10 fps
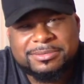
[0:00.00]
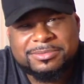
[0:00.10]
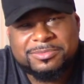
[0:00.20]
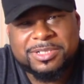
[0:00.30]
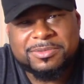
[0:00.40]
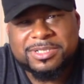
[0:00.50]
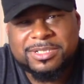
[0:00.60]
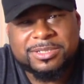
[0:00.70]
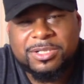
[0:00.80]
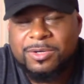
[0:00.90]
when he was
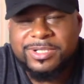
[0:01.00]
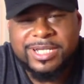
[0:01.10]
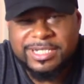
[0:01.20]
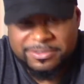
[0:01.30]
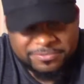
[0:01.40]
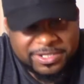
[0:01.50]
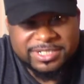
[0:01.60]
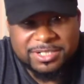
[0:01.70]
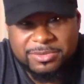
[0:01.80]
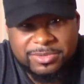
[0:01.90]
guilty. He always had that face
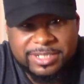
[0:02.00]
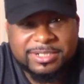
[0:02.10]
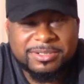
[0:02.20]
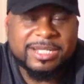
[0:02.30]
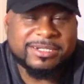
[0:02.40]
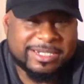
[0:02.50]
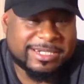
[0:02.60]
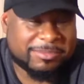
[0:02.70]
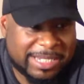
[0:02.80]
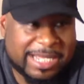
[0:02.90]
though, like
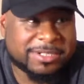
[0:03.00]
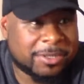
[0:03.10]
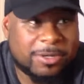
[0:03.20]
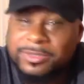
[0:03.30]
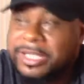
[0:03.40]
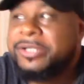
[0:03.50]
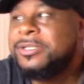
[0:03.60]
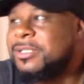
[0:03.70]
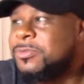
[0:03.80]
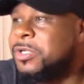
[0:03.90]
that black dog, like
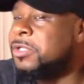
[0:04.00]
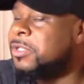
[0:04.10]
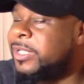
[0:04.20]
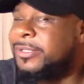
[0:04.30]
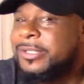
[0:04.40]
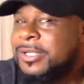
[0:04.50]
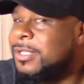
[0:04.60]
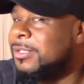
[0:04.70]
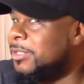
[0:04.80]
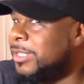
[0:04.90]
didn't want to
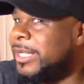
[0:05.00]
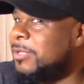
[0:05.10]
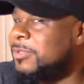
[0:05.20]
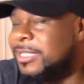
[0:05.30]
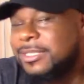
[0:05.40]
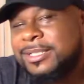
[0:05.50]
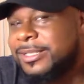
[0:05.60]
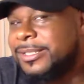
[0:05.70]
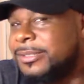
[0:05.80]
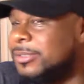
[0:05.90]
look at what they
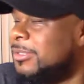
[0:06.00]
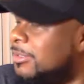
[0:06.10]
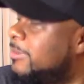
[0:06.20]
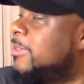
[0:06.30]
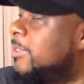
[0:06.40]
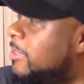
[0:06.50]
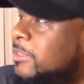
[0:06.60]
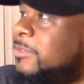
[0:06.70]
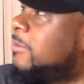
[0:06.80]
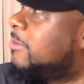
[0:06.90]
did. You know, no,